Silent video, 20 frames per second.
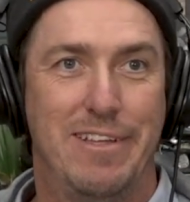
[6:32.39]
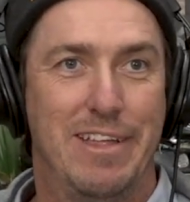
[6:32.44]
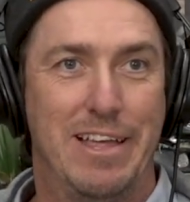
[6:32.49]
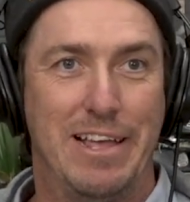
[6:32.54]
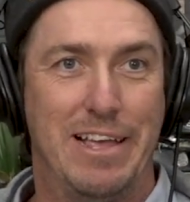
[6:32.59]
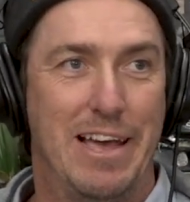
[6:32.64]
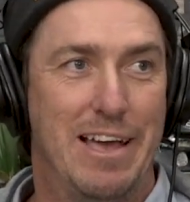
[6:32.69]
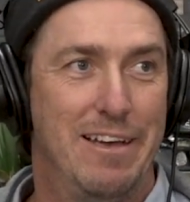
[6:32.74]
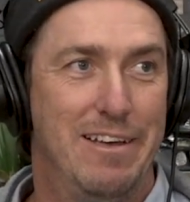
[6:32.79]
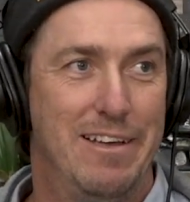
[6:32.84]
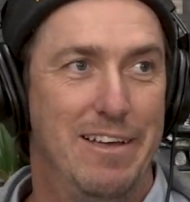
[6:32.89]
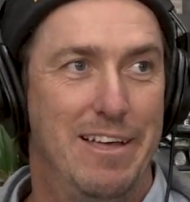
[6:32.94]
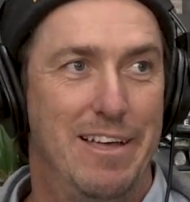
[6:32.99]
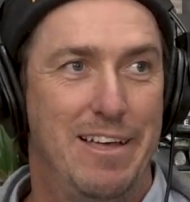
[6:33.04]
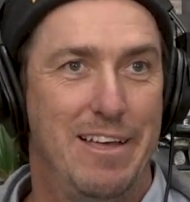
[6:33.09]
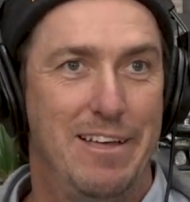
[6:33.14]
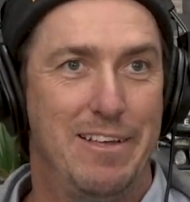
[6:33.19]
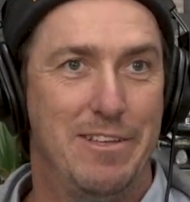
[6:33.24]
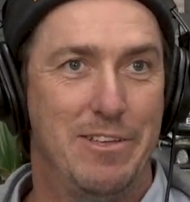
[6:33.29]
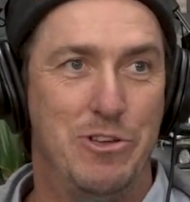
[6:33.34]
Like,
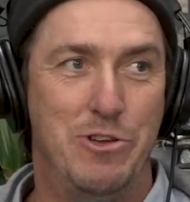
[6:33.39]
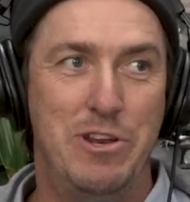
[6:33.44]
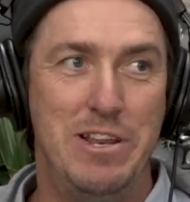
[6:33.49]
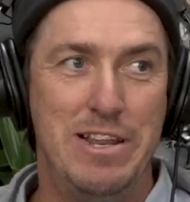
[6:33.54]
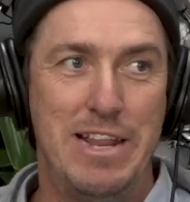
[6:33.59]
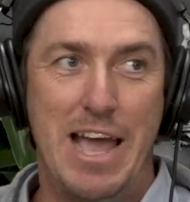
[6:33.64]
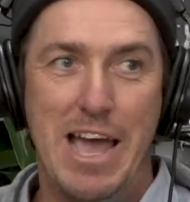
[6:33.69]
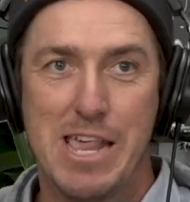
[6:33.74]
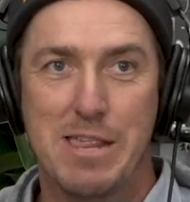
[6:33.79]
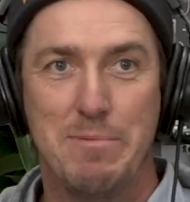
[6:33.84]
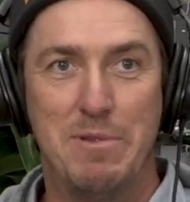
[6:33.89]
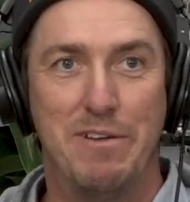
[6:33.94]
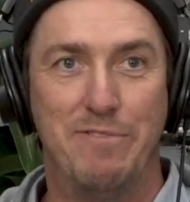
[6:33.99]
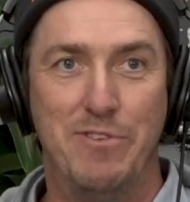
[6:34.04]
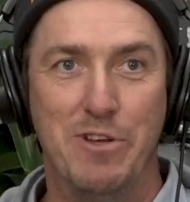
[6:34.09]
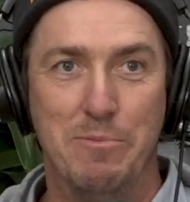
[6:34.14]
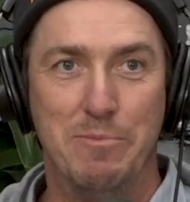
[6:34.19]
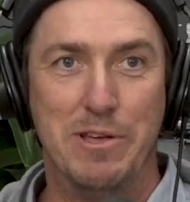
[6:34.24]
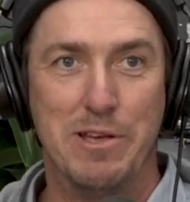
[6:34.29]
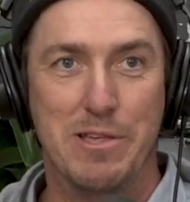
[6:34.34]
you didn't ask me to
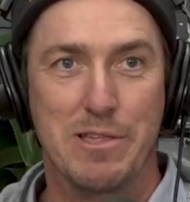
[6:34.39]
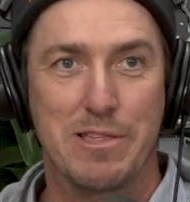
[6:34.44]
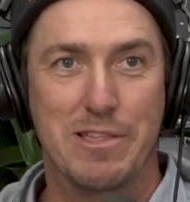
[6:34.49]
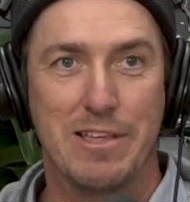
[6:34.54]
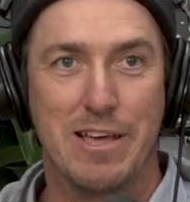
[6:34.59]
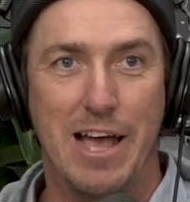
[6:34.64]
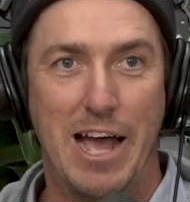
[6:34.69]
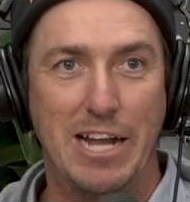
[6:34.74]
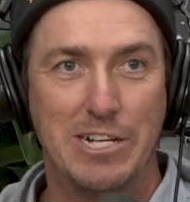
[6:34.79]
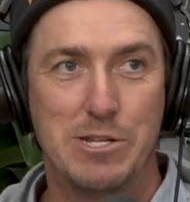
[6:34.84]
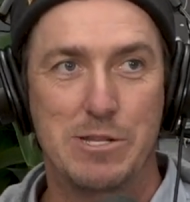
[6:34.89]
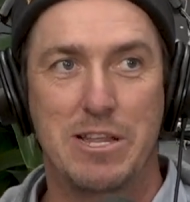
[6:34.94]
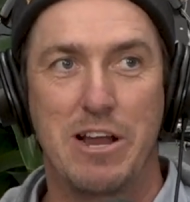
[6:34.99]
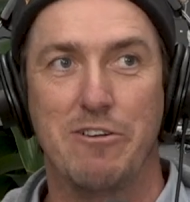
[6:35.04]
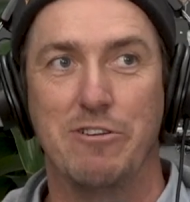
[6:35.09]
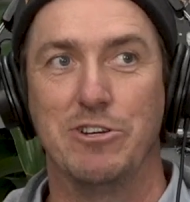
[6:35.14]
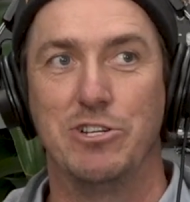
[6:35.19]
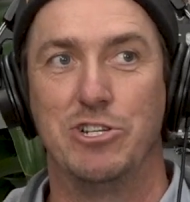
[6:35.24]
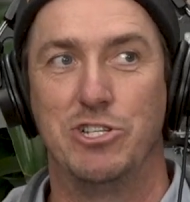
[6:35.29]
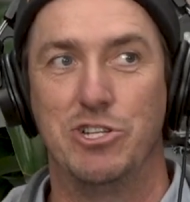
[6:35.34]
film this. I just
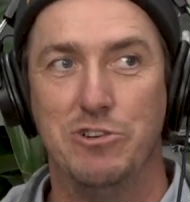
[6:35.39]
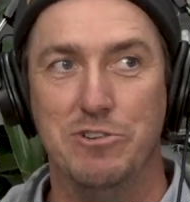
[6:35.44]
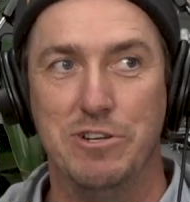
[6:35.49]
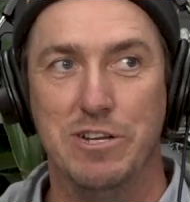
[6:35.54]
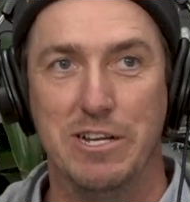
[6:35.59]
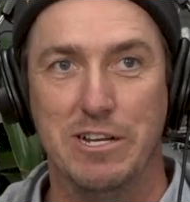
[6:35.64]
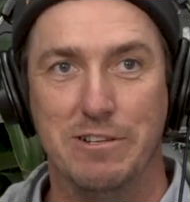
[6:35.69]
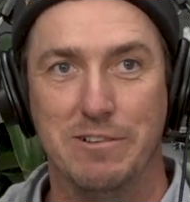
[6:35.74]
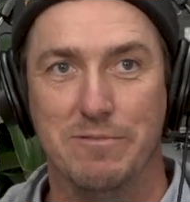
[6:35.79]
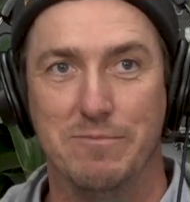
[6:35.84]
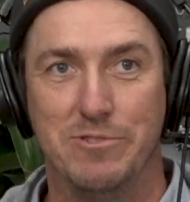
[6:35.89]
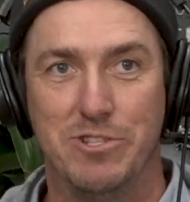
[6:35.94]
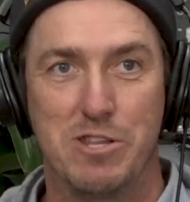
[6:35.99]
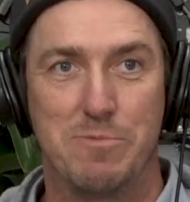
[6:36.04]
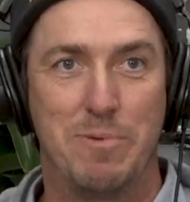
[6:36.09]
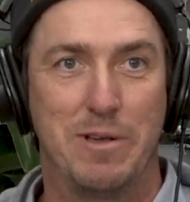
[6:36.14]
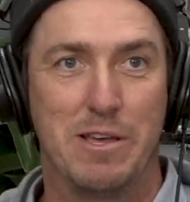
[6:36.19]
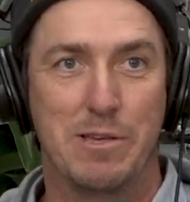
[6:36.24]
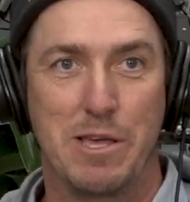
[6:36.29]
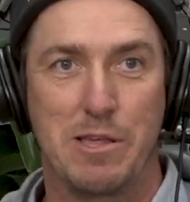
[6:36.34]
started shooting it
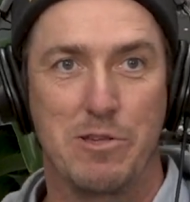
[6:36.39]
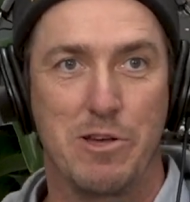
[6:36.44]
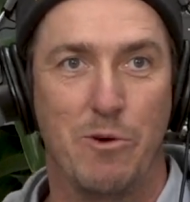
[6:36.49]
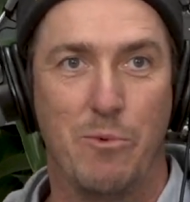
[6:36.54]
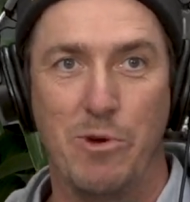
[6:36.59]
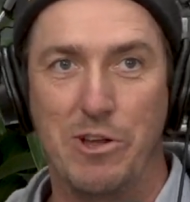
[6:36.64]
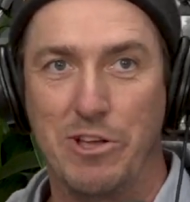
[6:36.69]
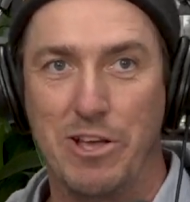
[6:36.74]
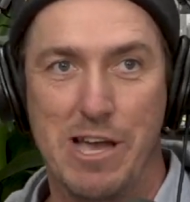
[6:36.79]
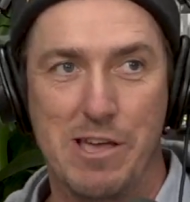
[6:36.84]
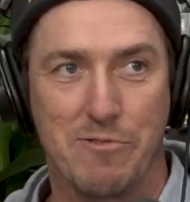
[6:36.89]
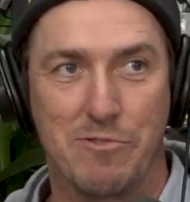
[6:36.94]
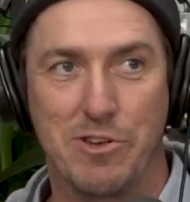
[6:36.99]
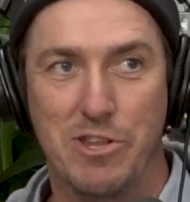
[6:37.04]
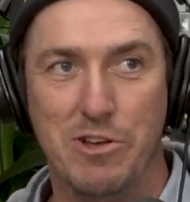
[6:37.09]
just because I saw what you guys were